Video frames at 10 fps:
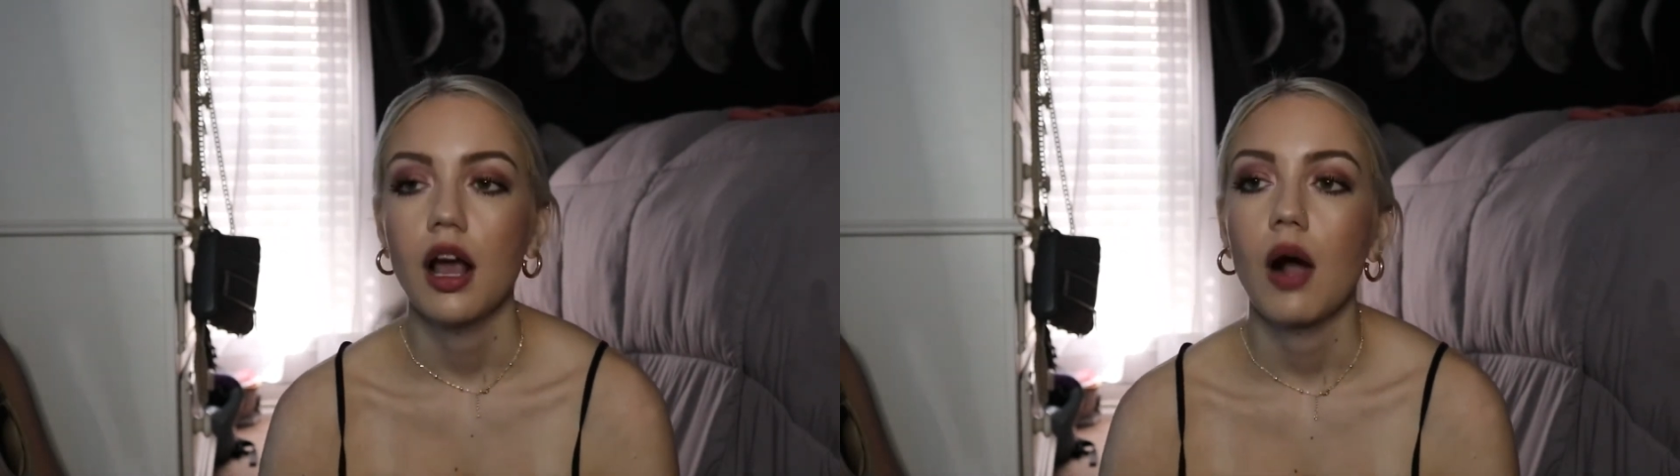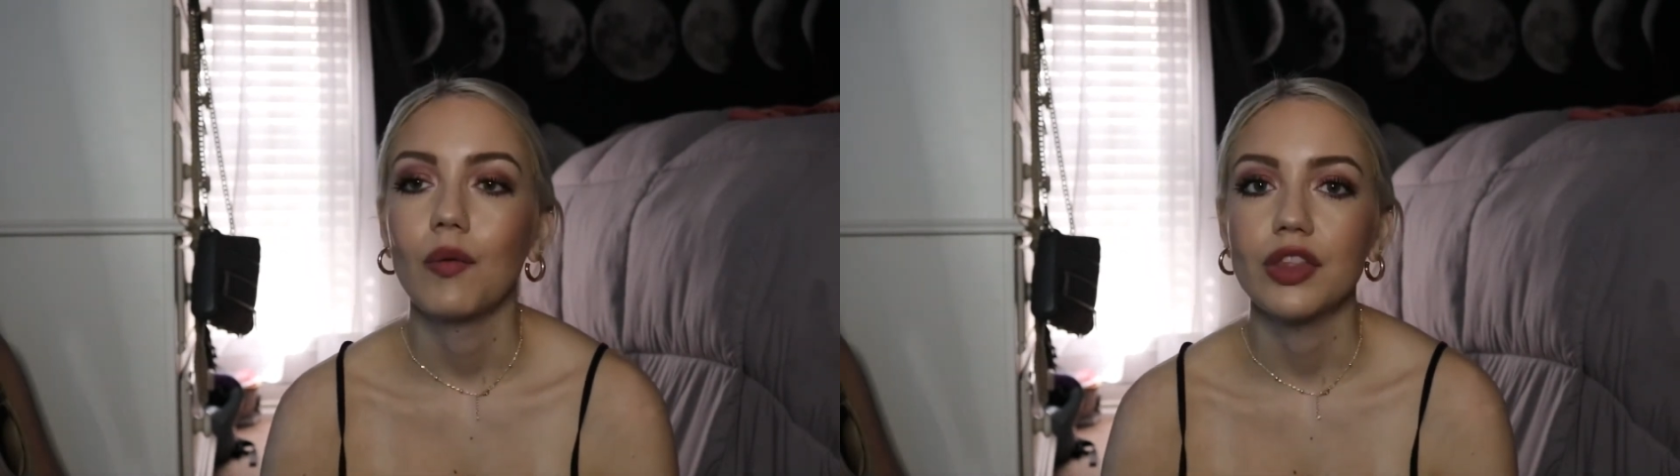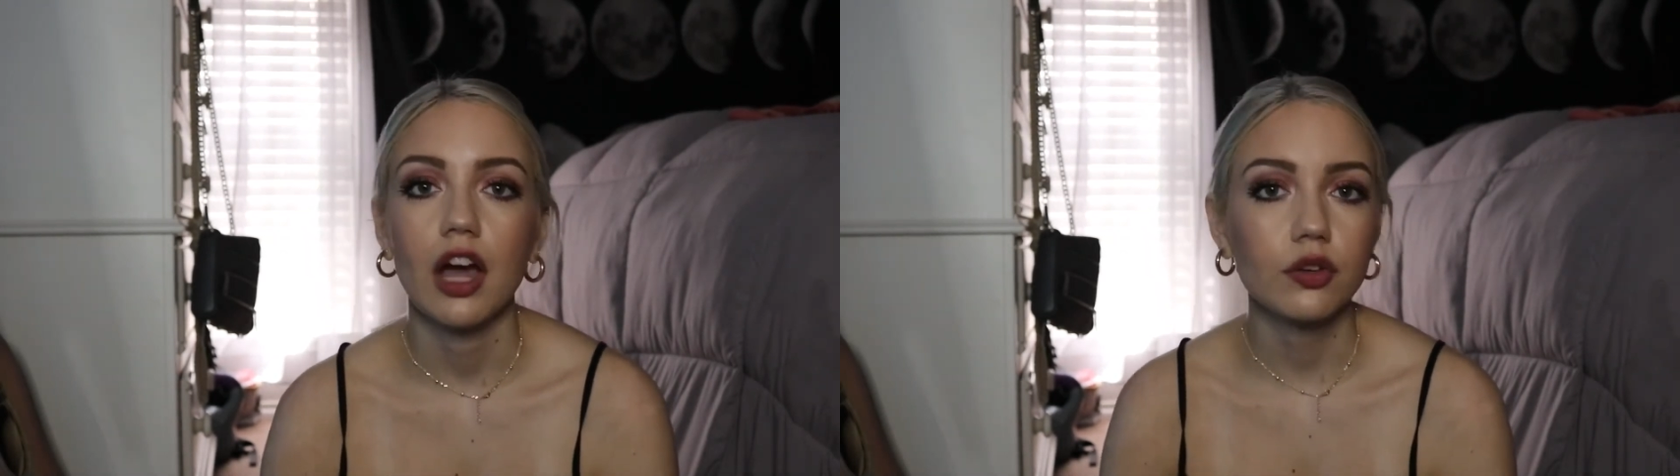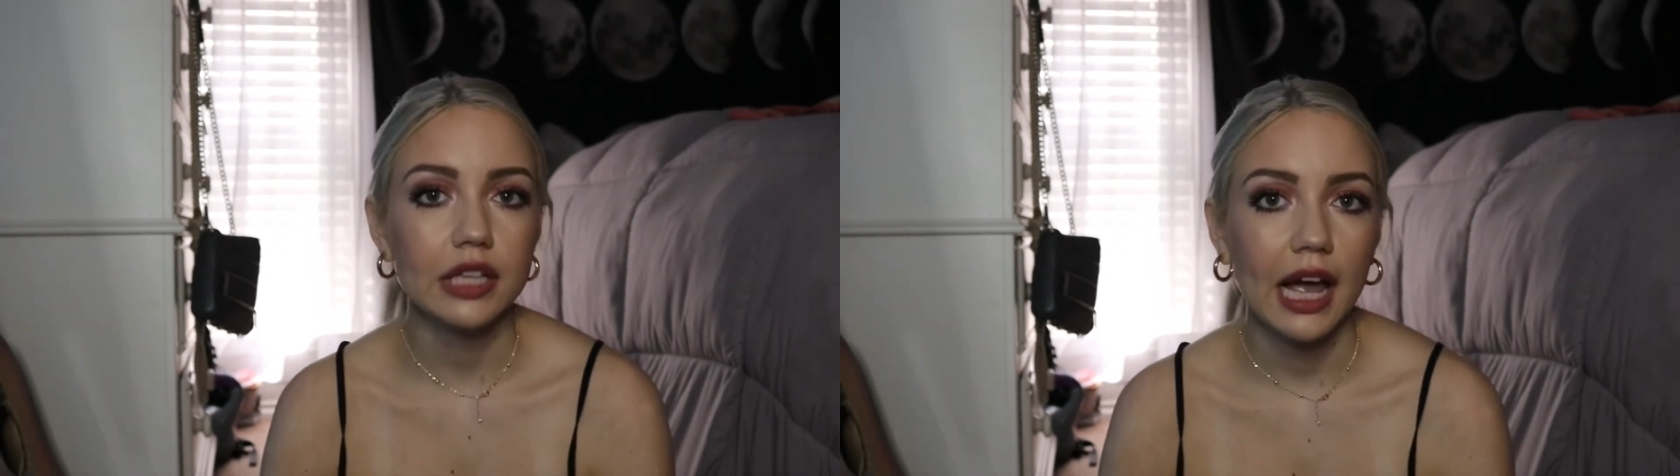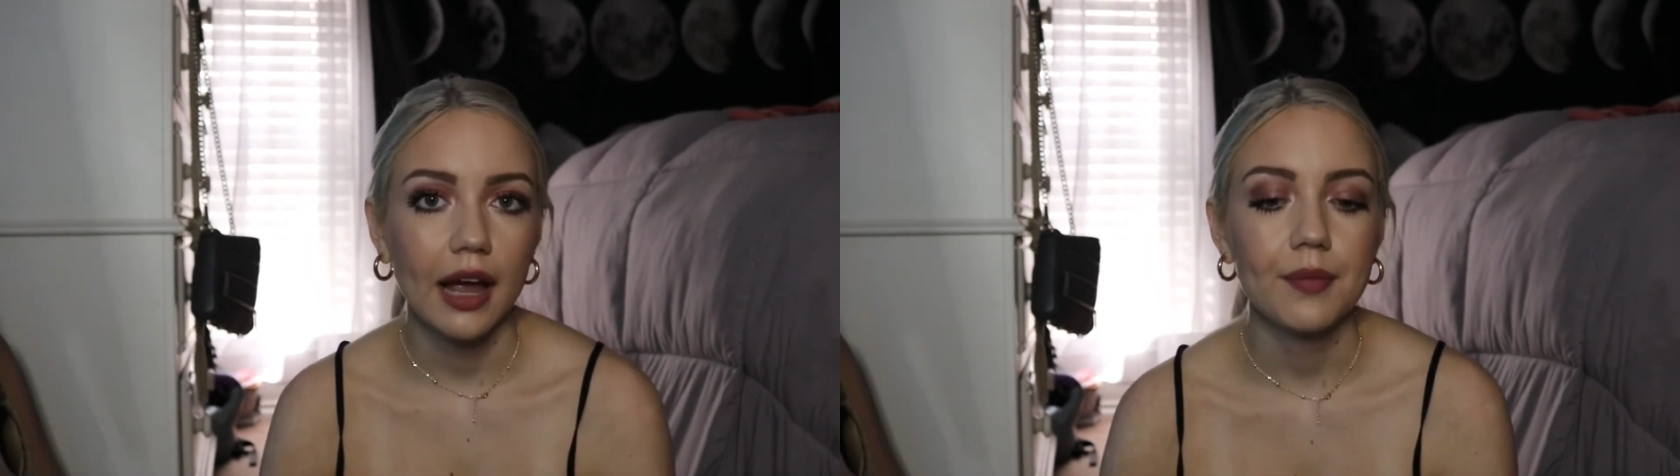the other
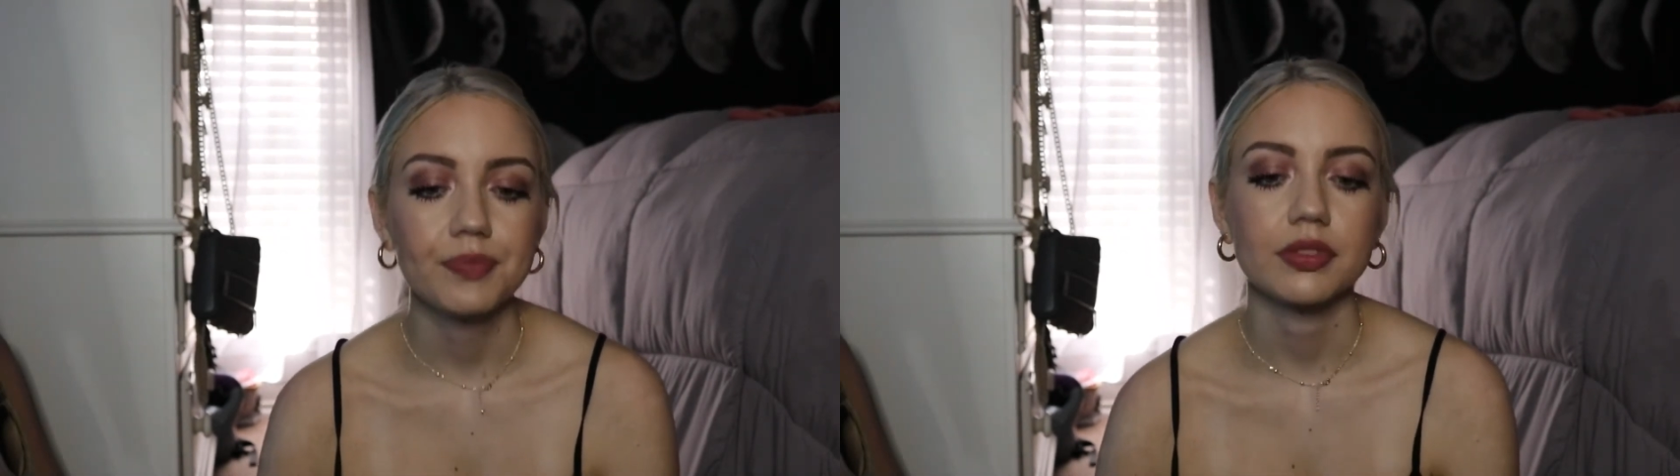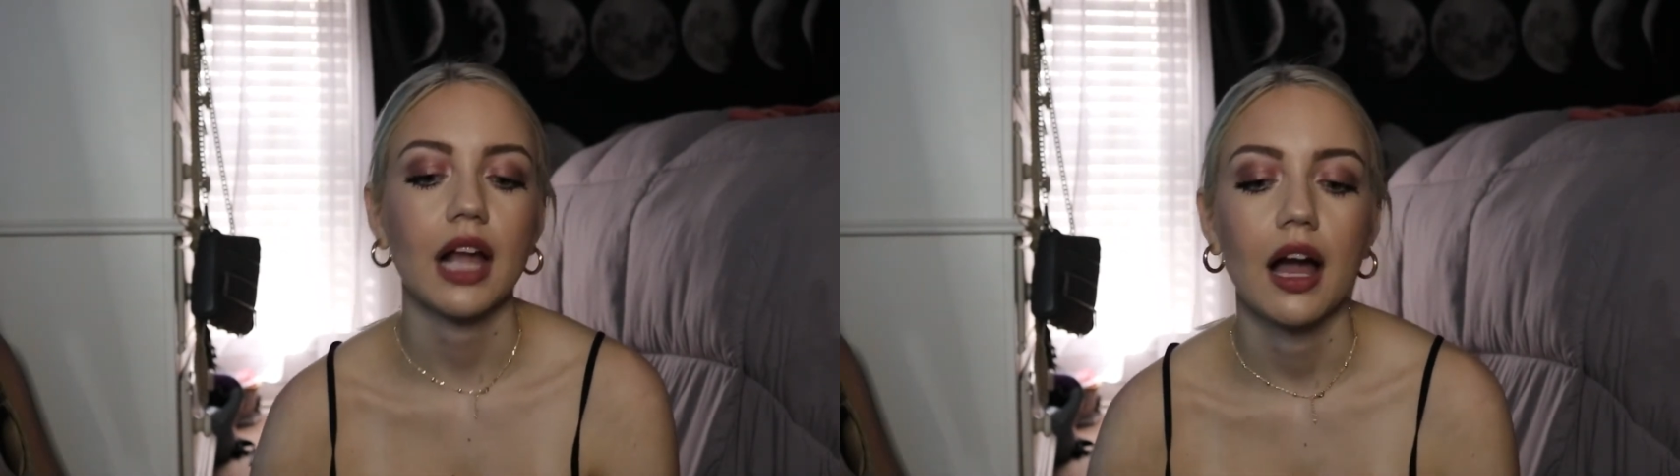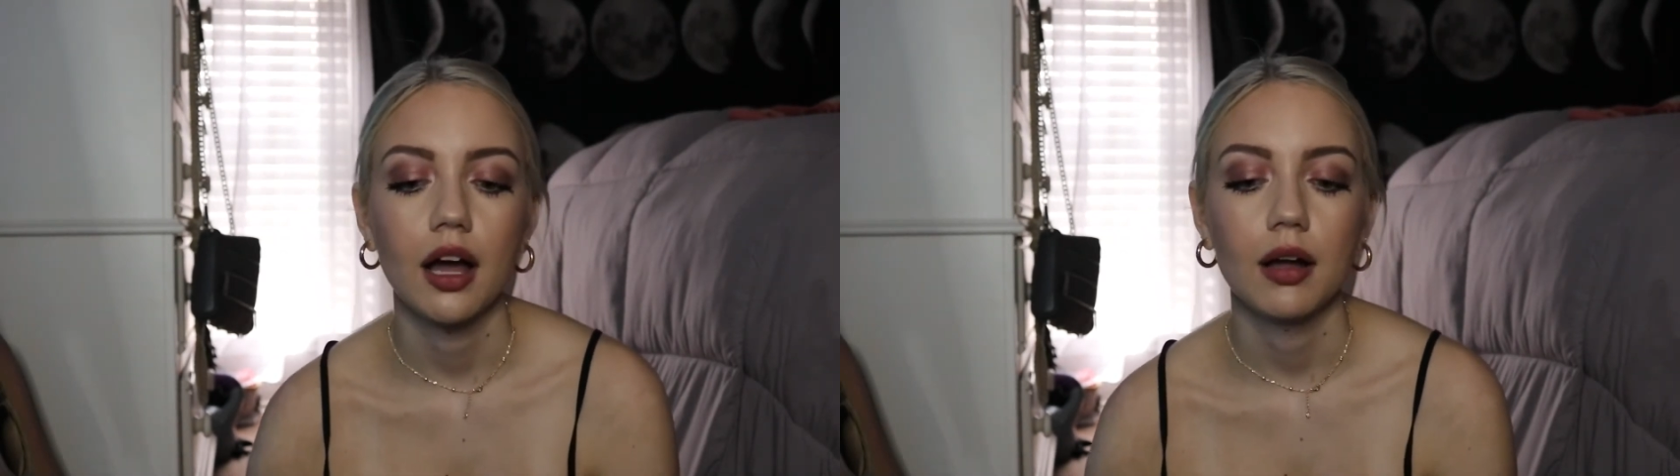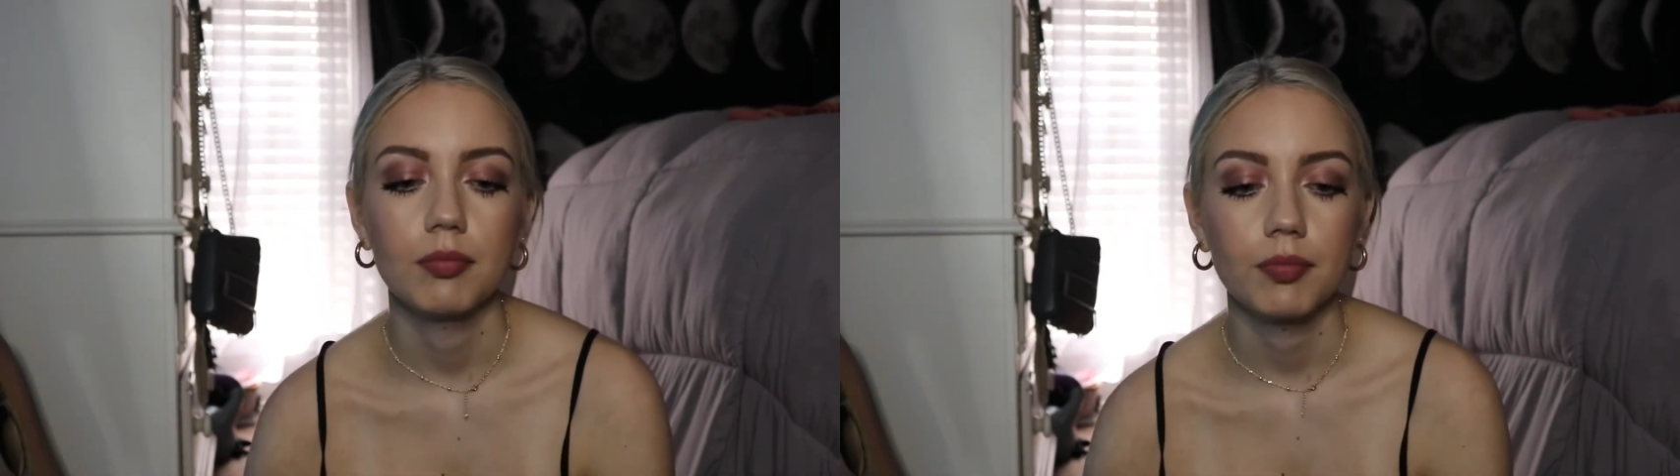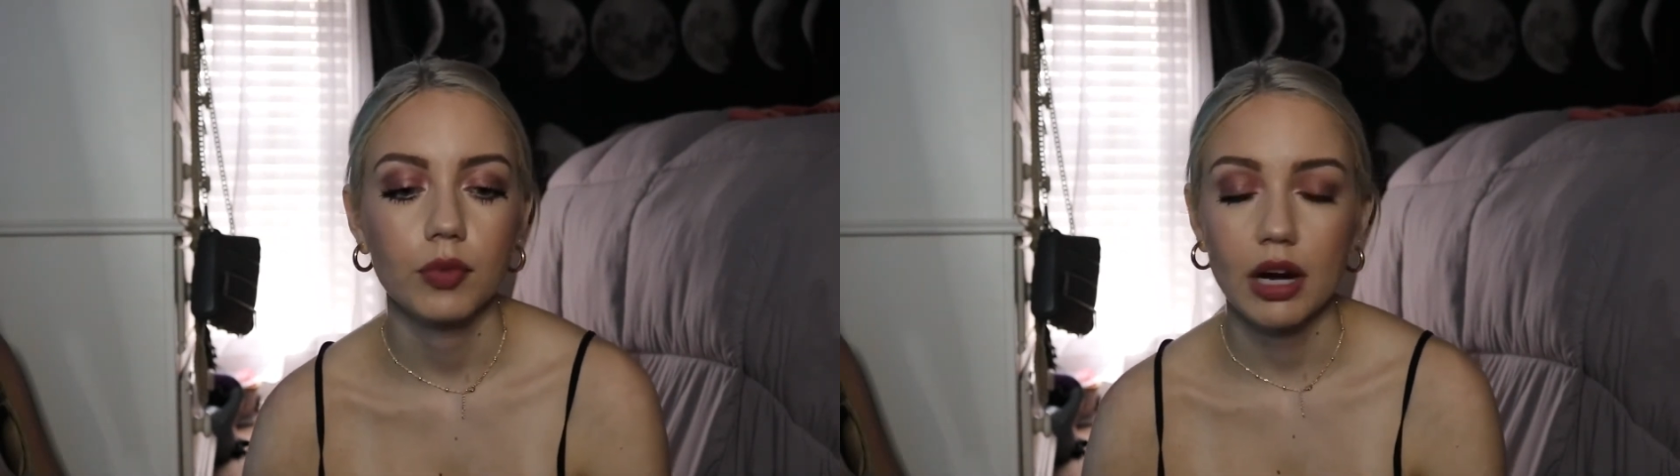day, when